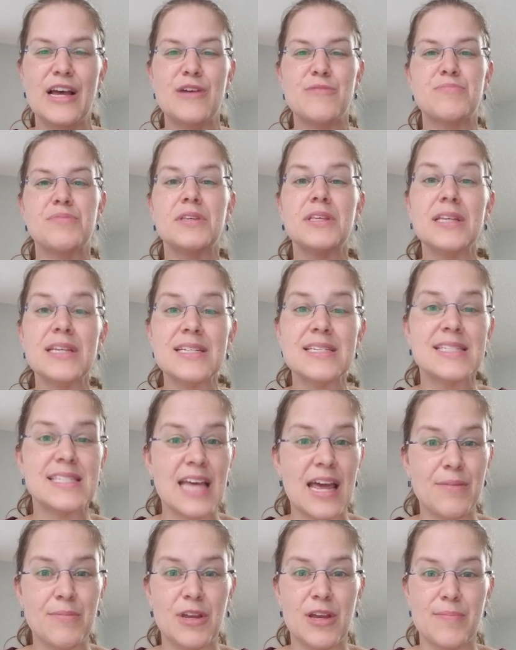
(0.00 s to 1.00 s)
please
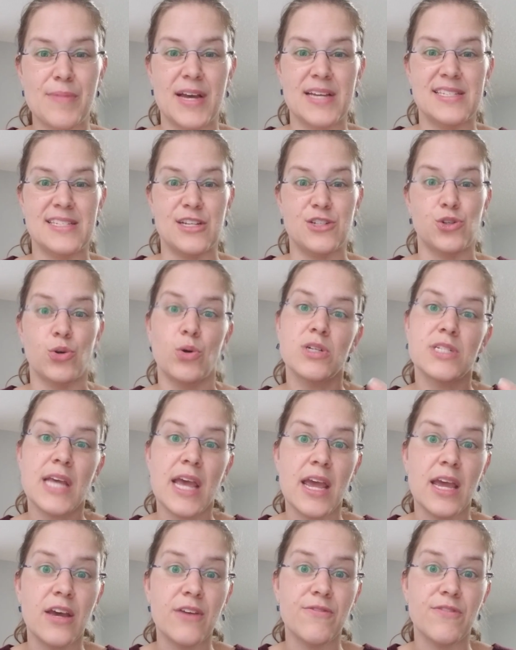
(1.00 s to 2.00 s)
send me a message or
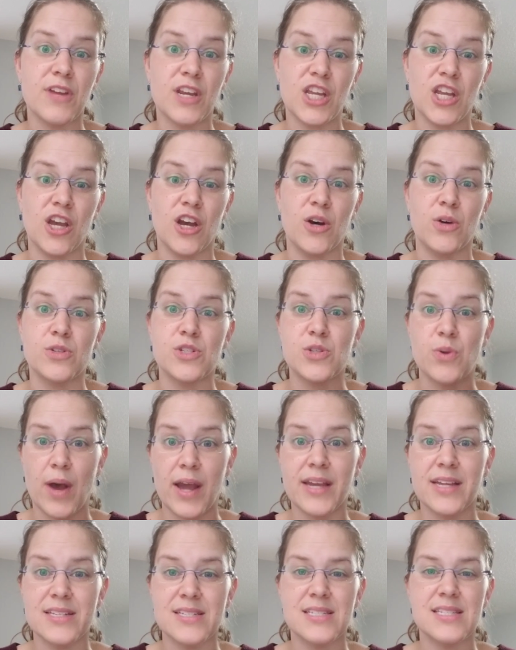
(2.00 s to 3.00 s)
take a video so I
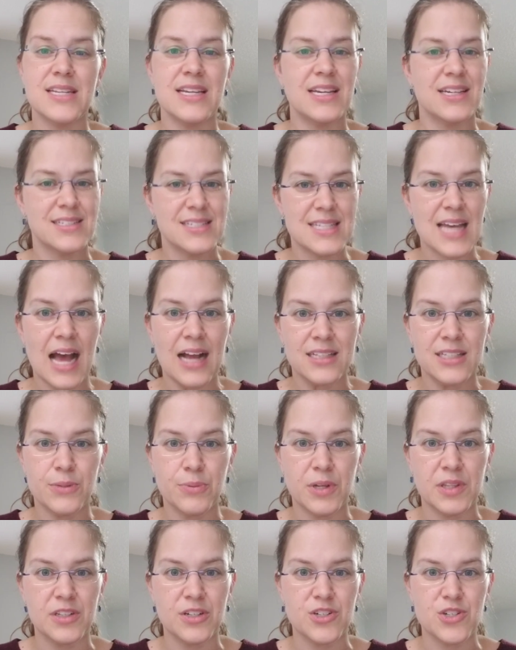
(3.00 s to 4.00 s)
can see exactly
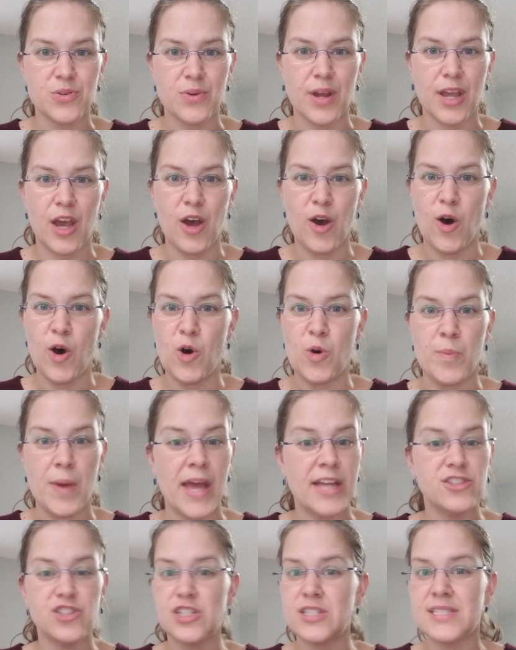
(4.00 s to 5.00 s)
what they're doing at home
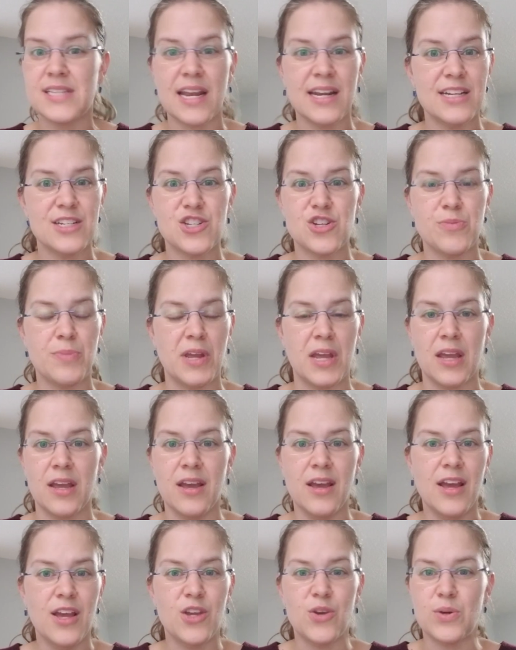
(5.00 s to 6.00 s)
and just send it to me.
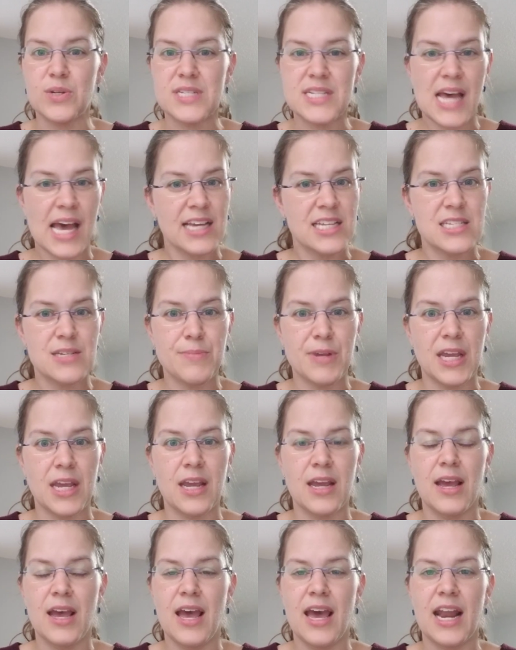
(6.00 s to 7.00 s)
You can text
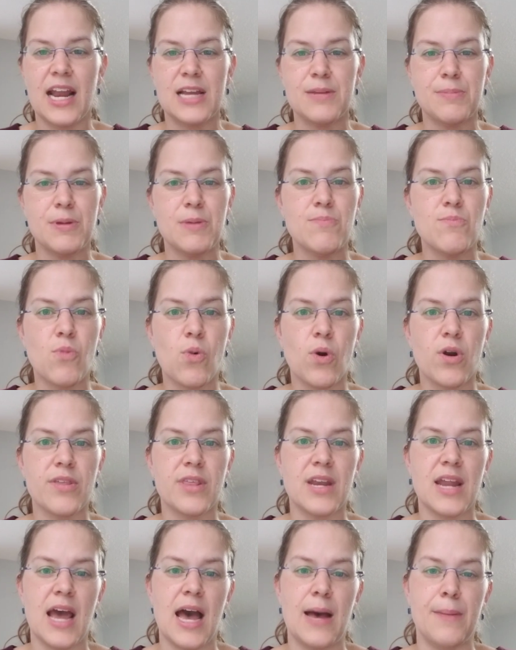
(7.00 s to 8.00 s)
me, and I'd be more
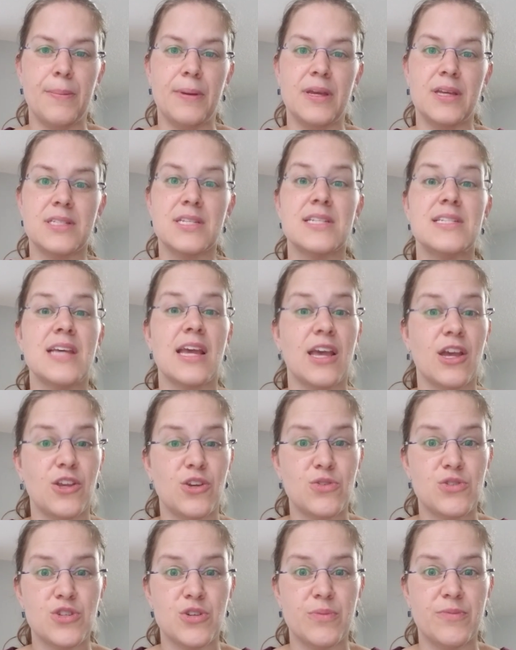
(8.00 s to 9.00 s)
than happy to take a
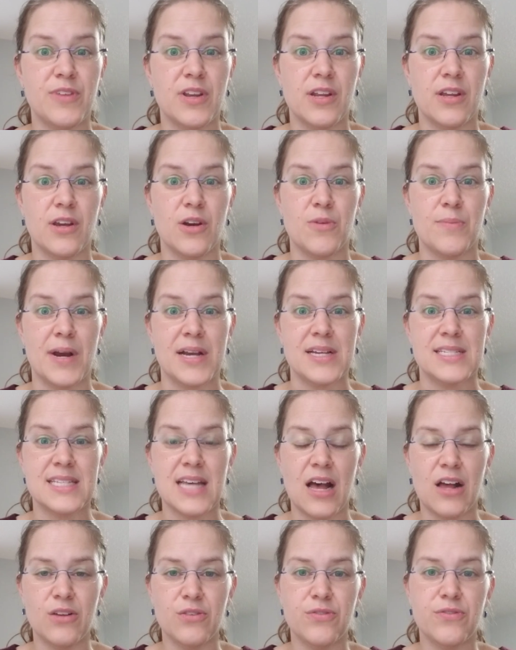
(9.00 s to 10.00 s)
YouTube video
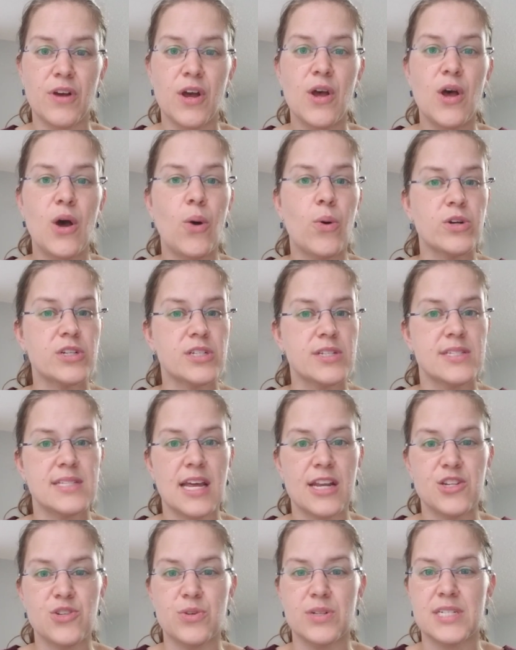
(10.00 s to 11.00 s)
myself or to
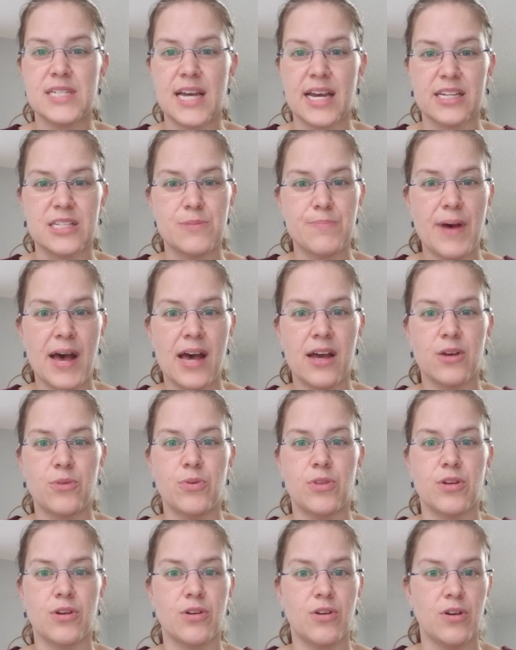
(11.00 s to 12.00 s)
send you a text back
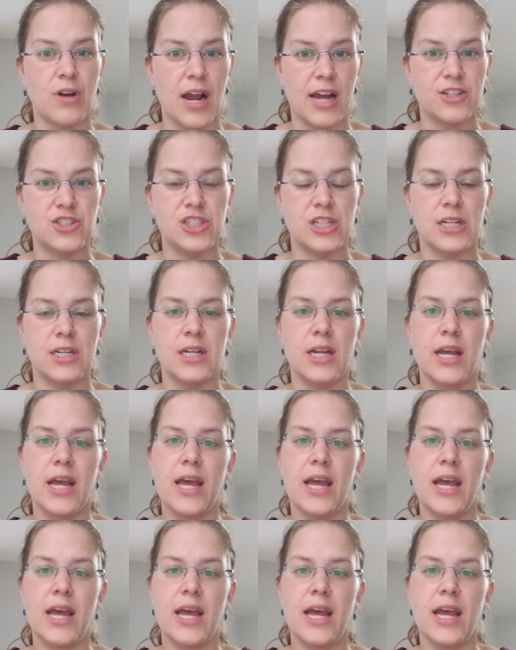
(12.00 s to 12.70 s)
with a correction